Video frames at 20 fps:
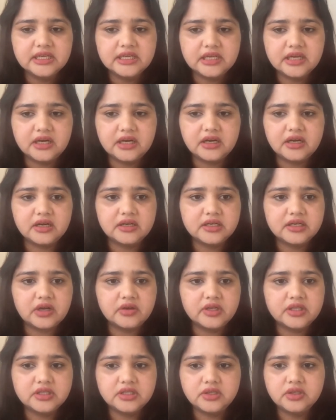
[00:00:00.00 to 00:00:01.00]
Now,
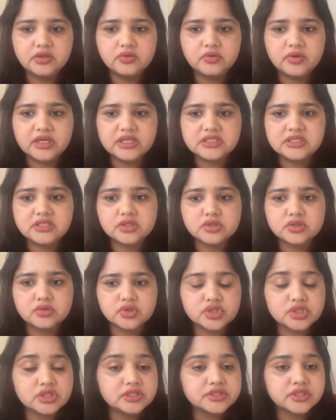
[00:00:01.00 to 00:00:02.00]
in the US, the
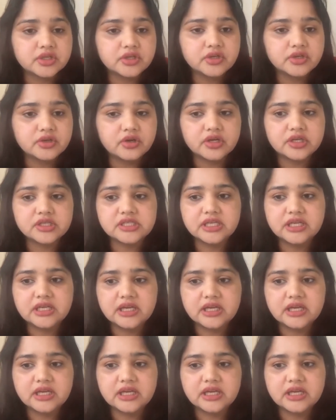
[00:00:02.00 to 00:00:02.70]
social security